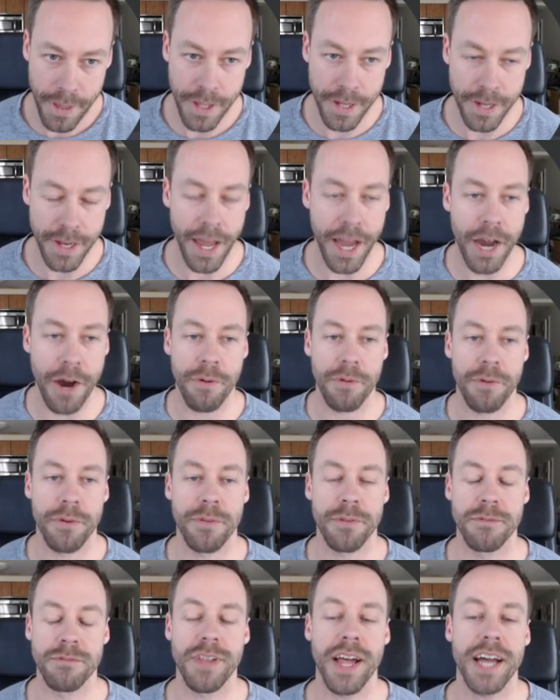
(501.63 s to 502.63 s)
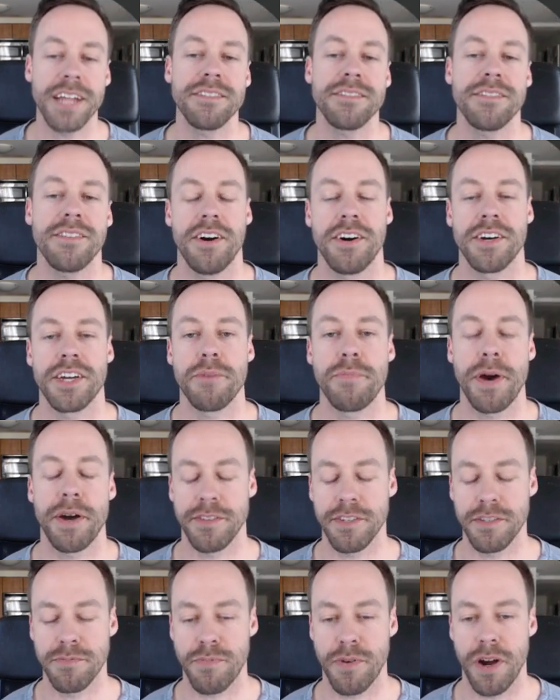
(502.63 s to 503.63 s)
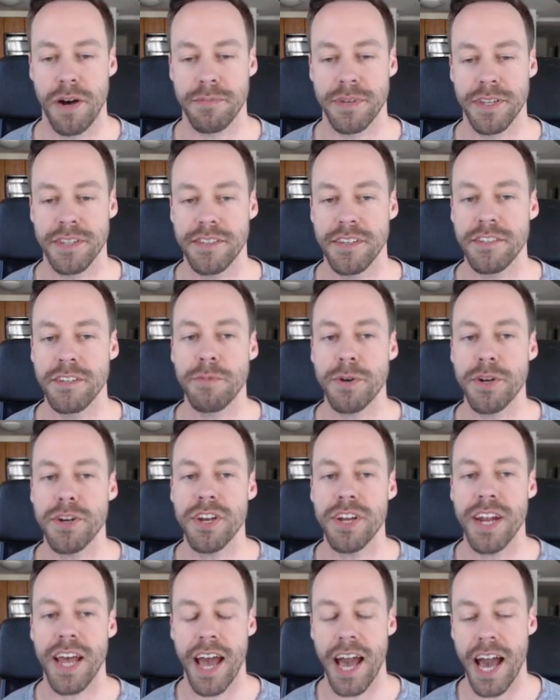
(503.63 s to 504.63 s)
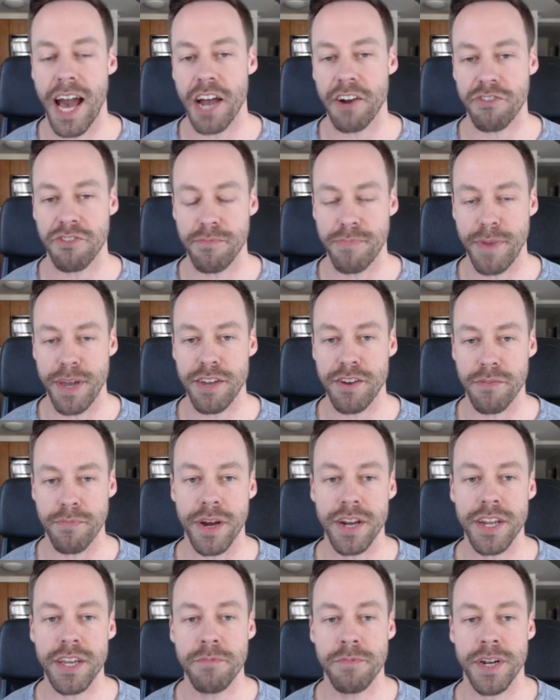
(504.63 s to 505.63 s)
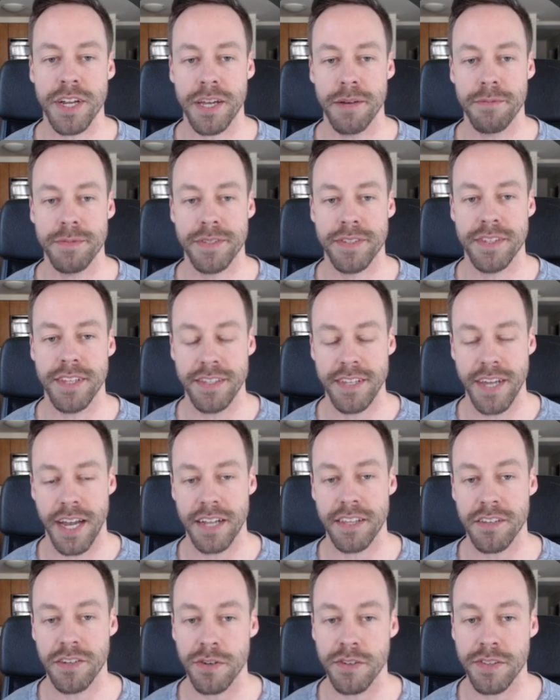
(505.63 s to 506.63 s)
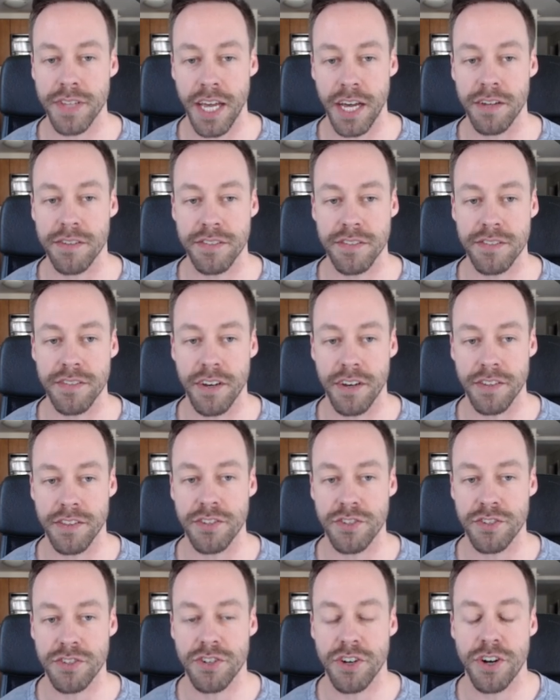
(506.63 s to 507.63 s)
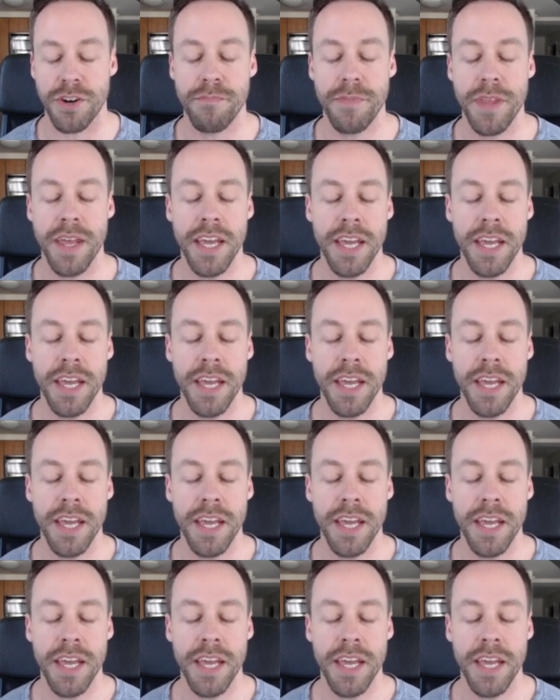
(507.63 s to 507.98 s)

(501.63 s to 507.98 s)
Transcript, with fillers: Now, let's talk about this prompt because this is where you're going to actually make your money when it comes to the technical analysis on this chart.